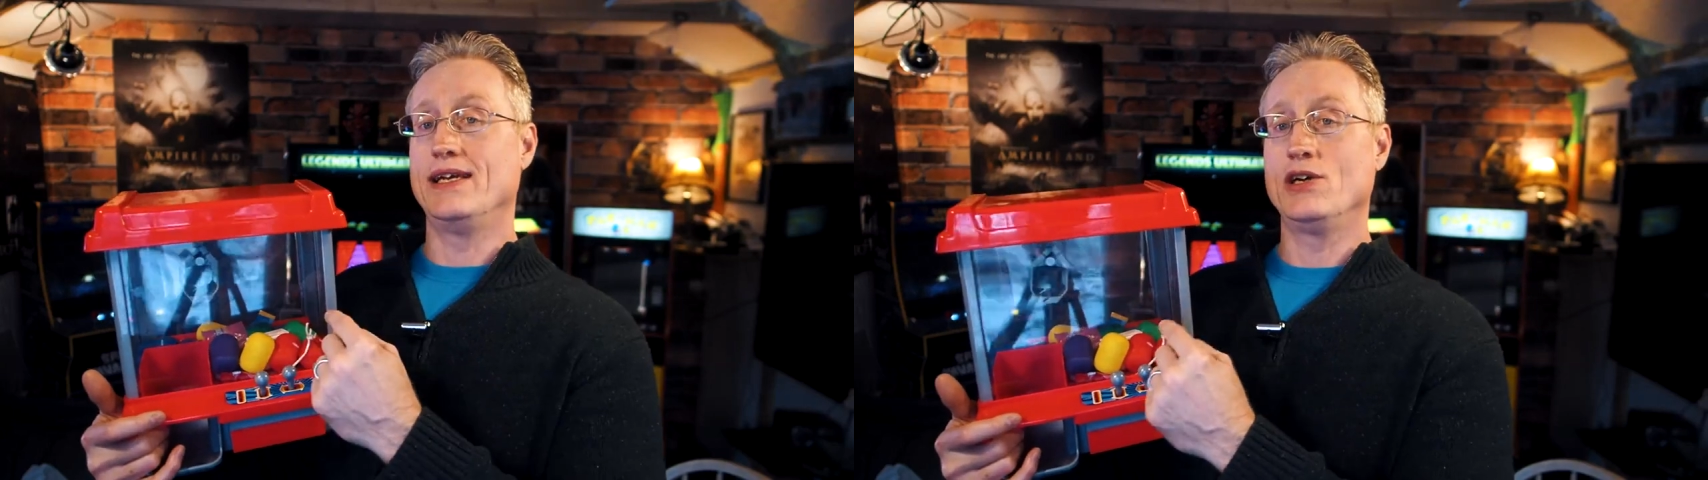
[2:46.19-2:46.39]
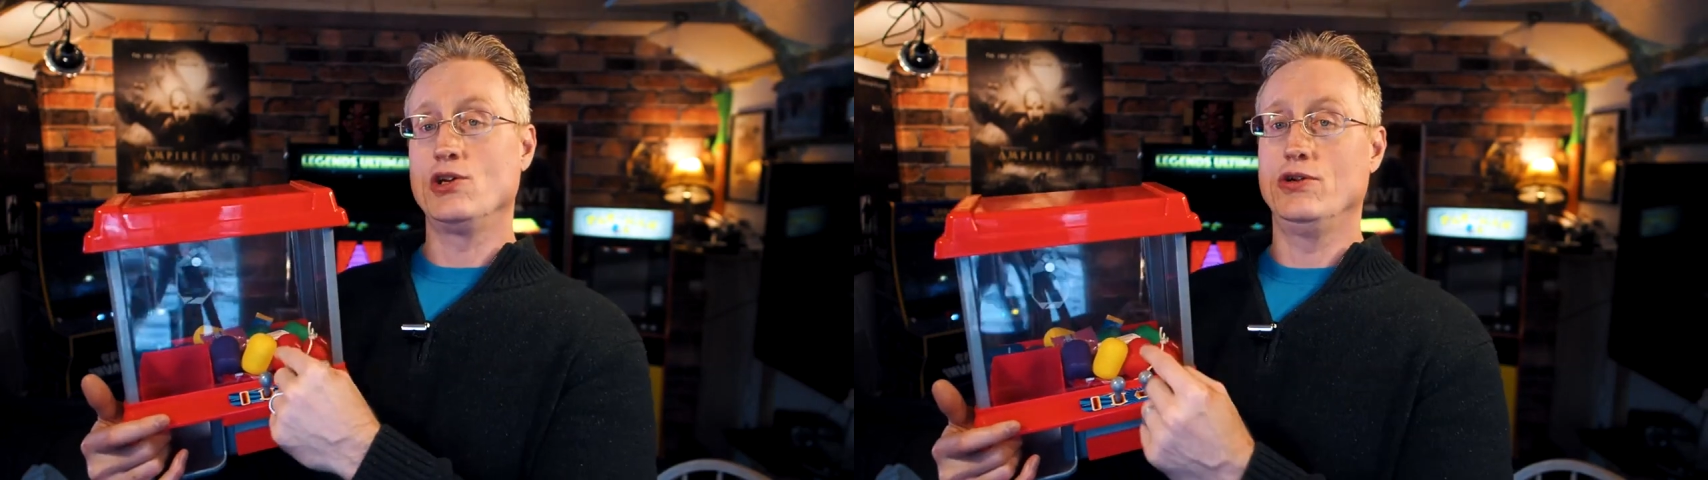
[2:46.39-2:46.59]

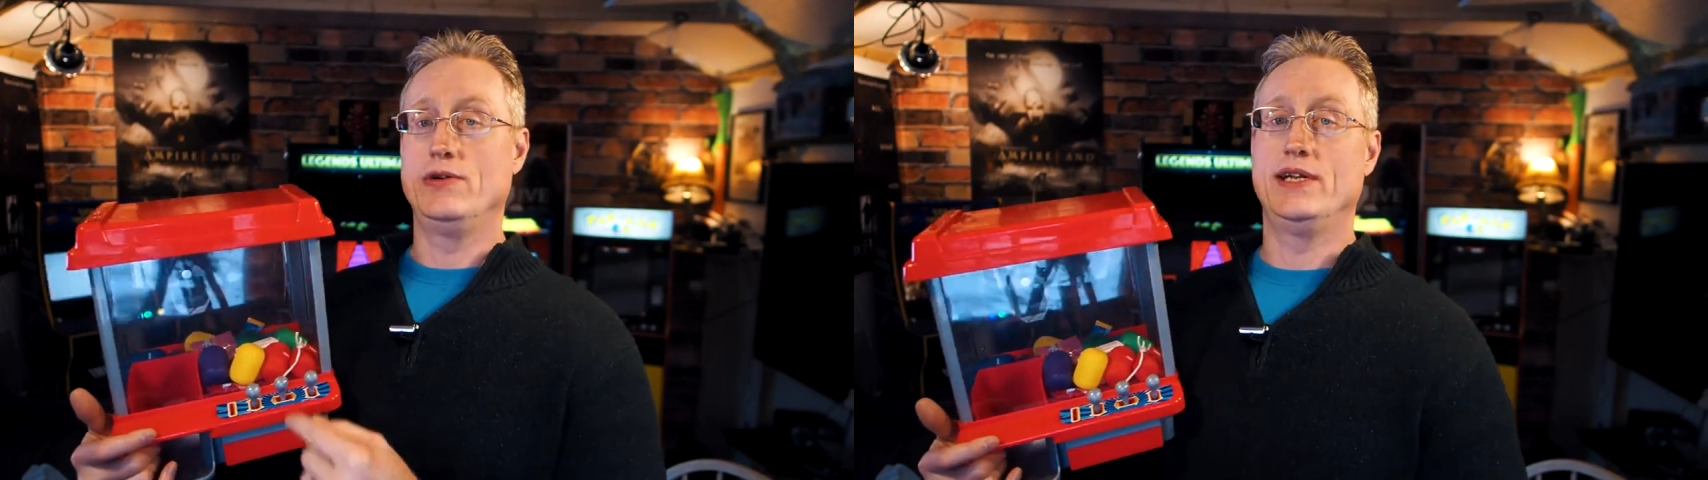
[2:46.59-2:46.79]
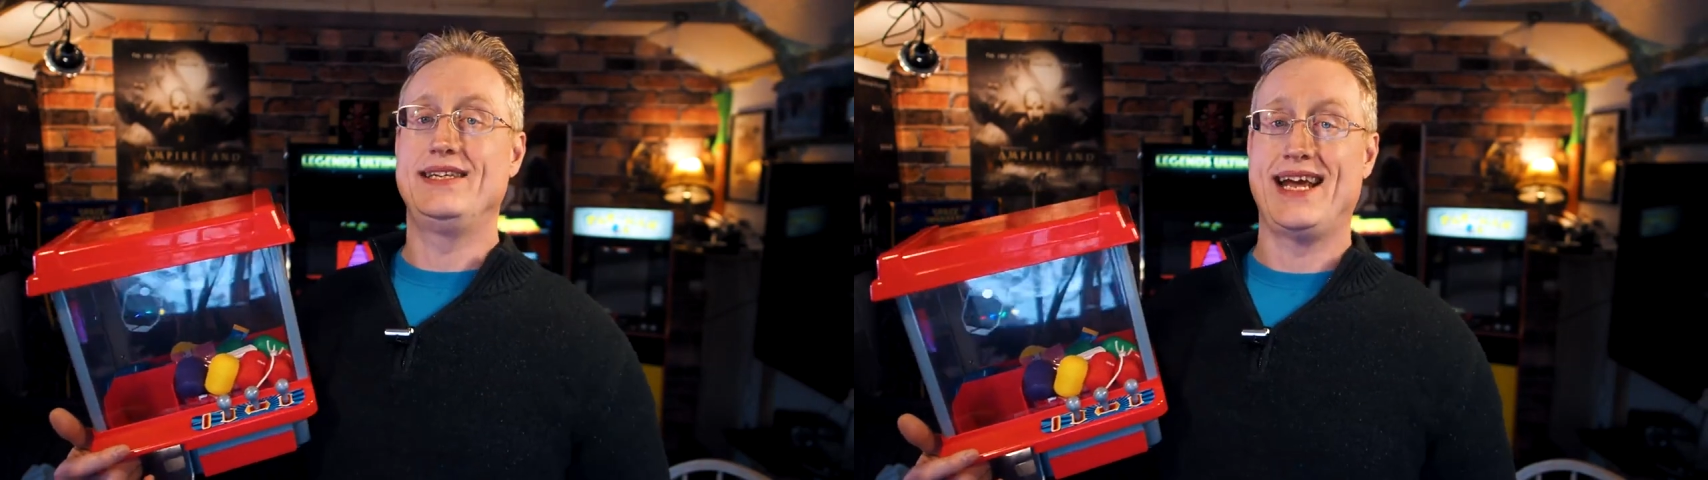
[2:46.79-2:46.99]

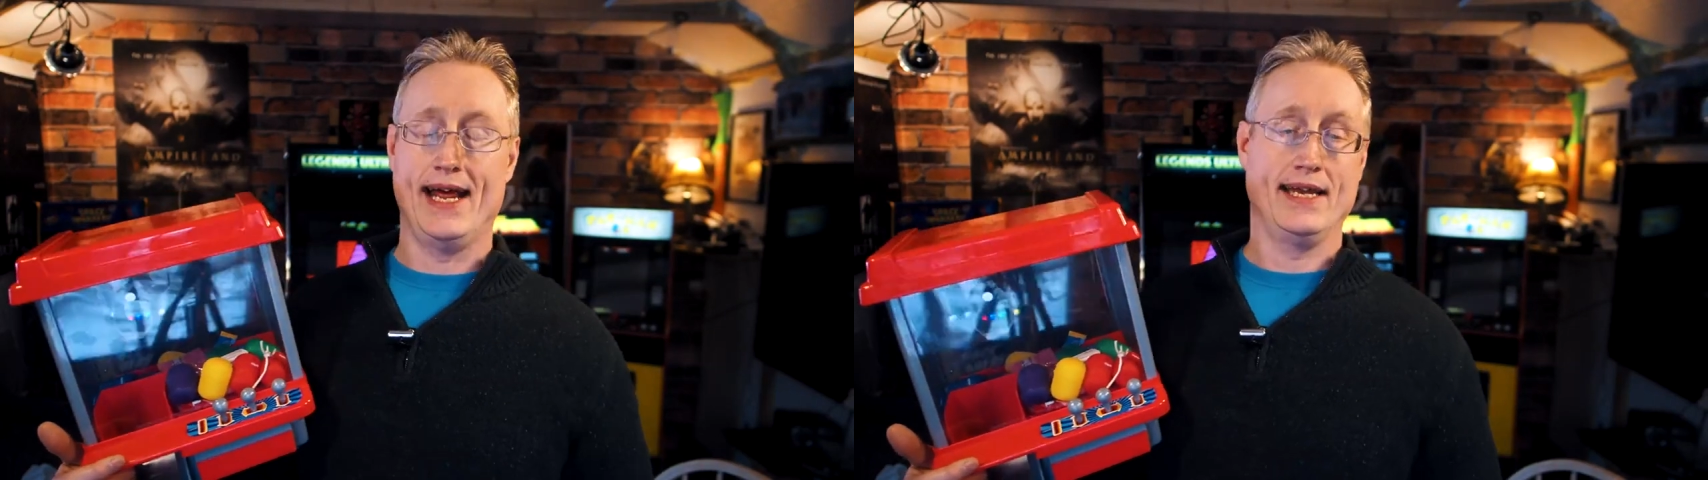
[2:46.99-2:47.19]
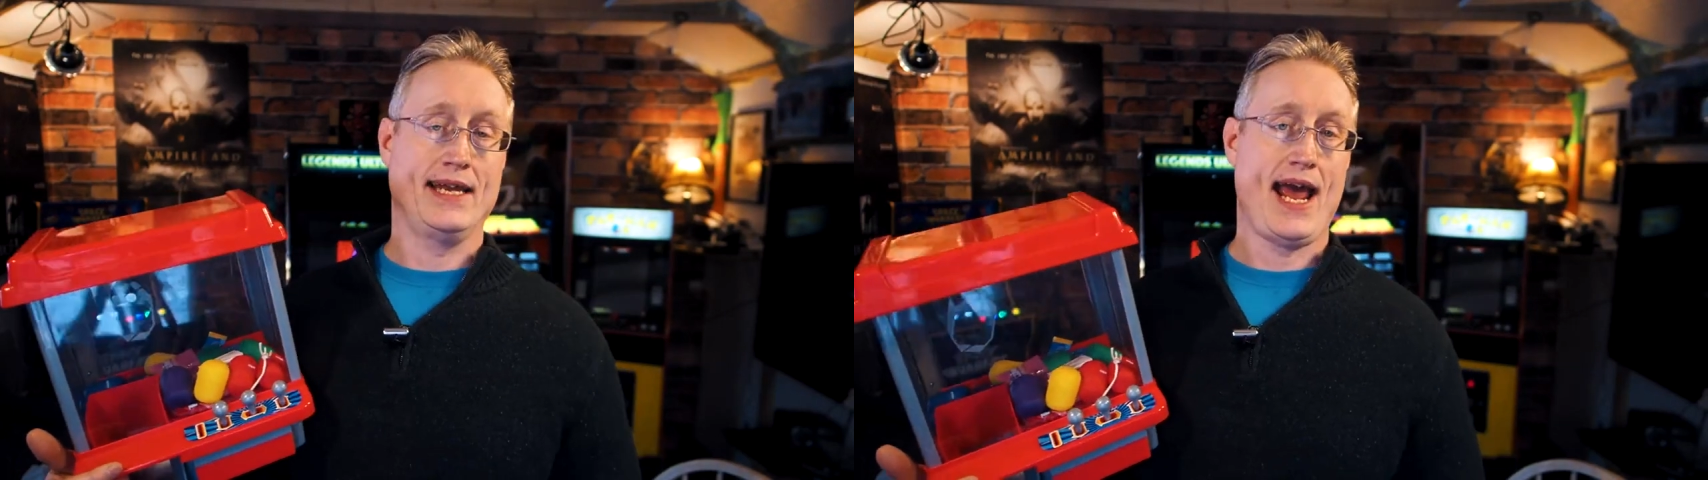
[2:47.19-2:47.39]
included
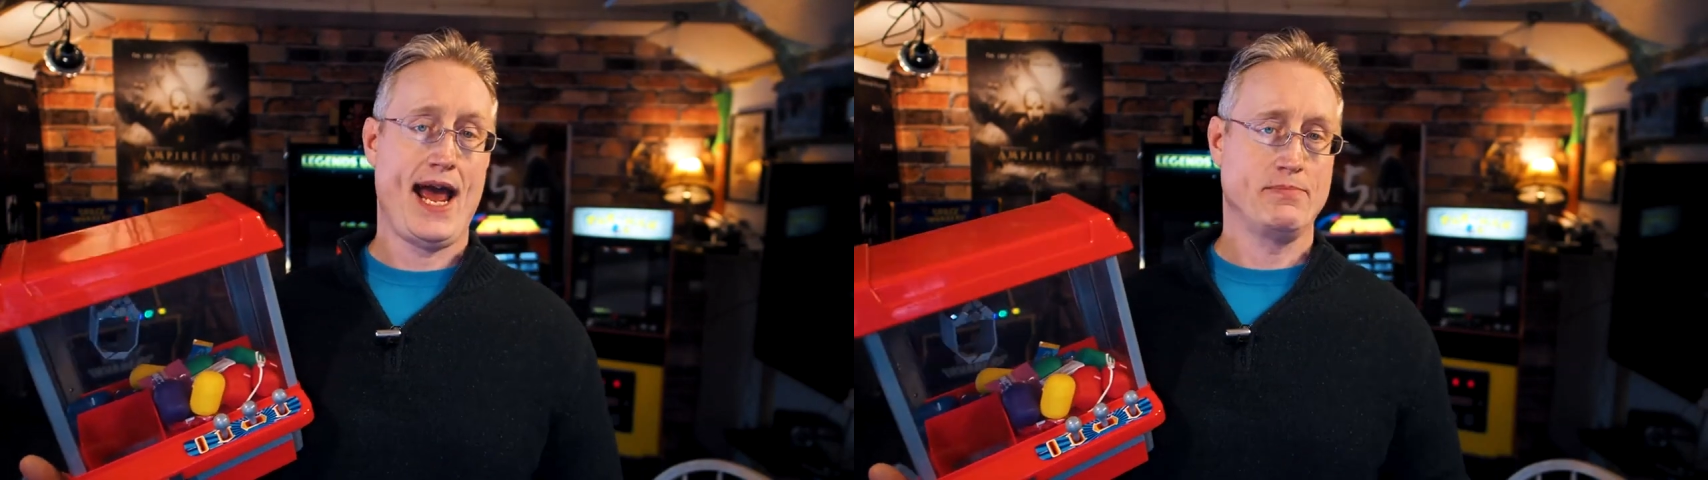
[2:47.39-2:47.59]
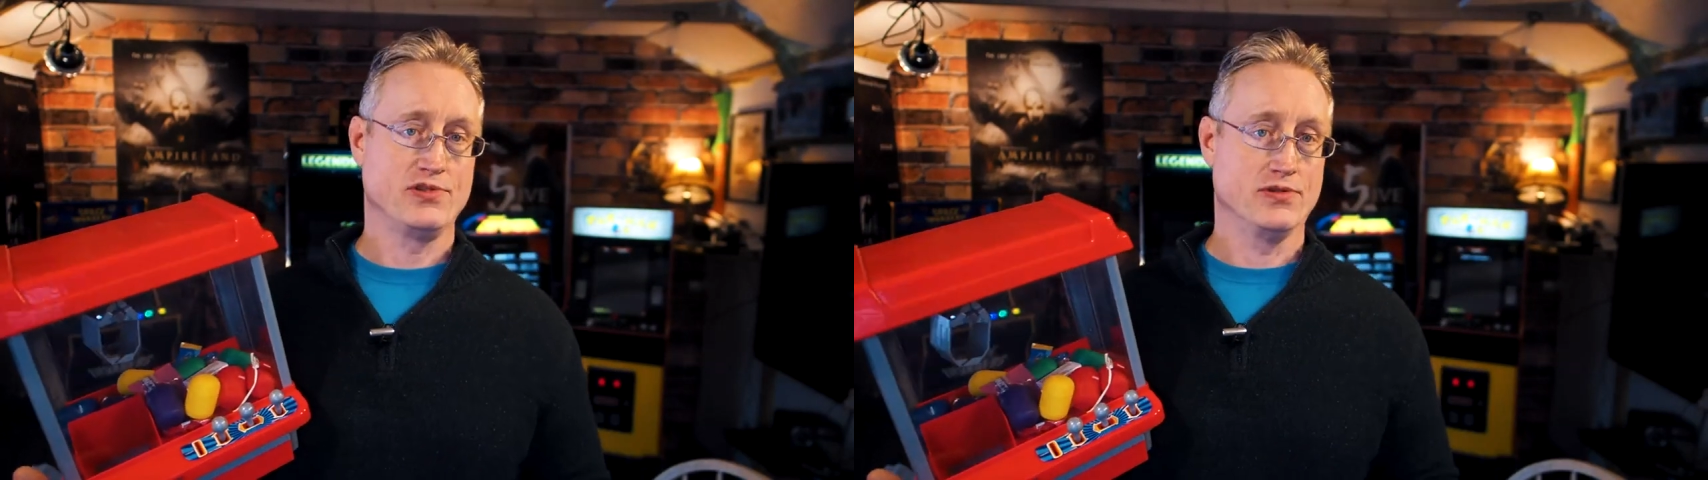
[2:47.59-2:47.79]
10
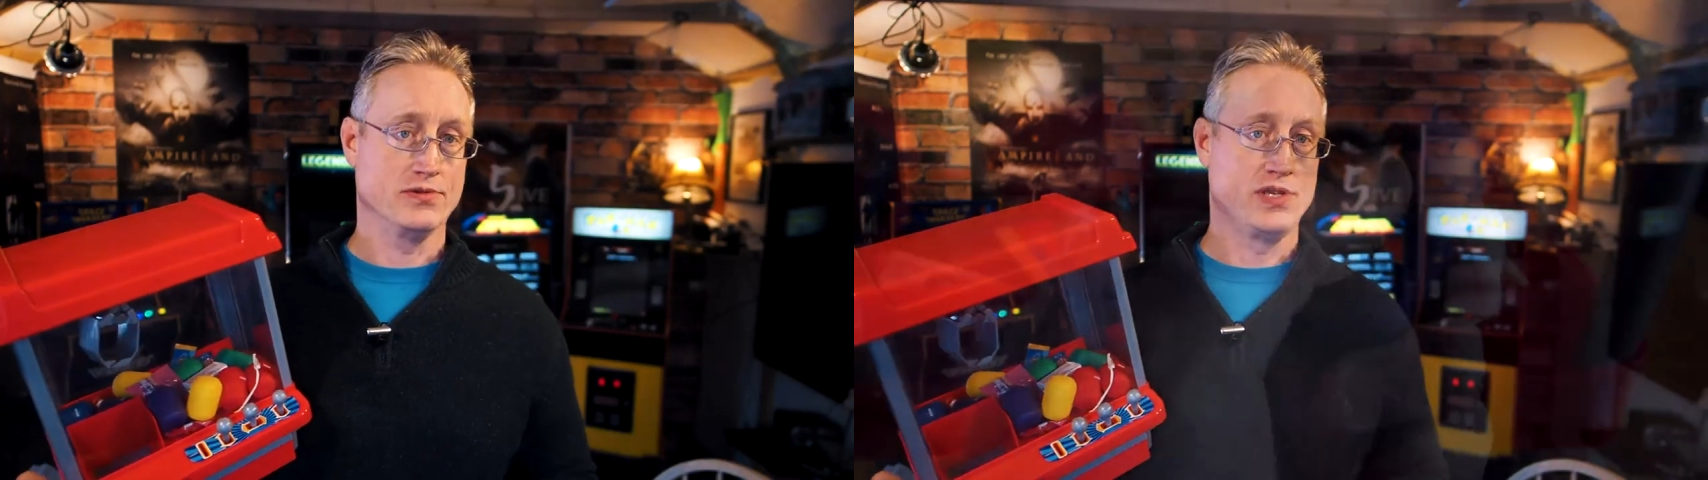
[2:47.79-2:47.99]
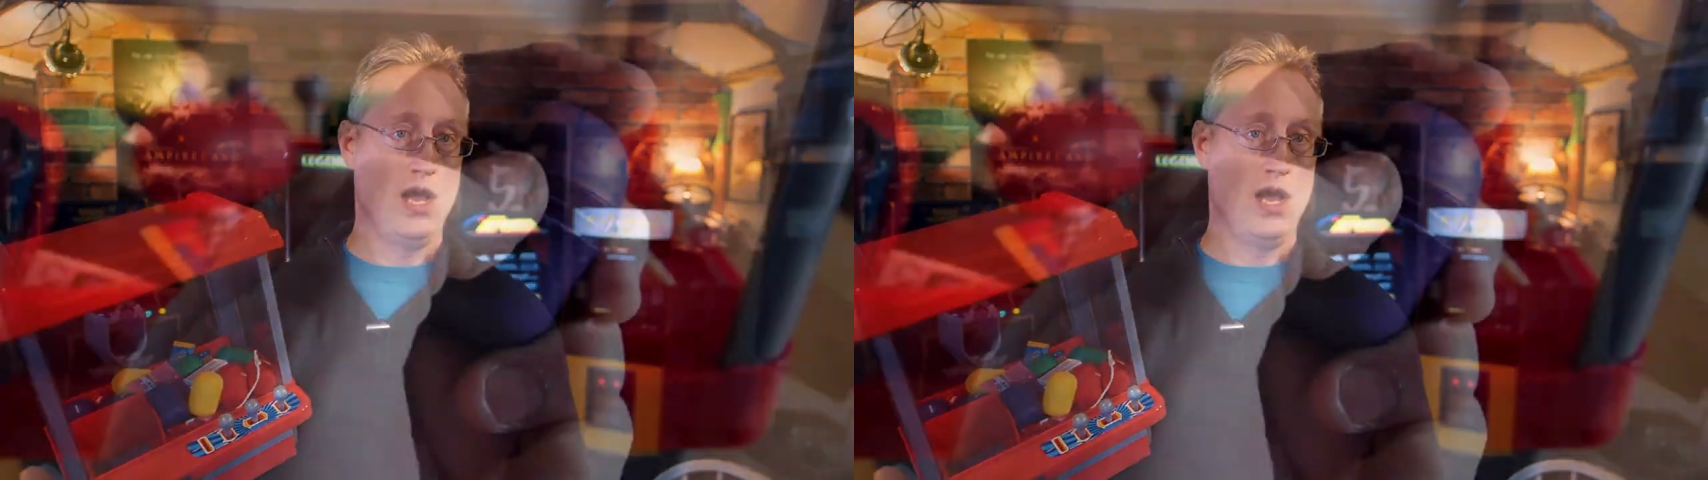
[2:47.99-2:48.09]
capsules.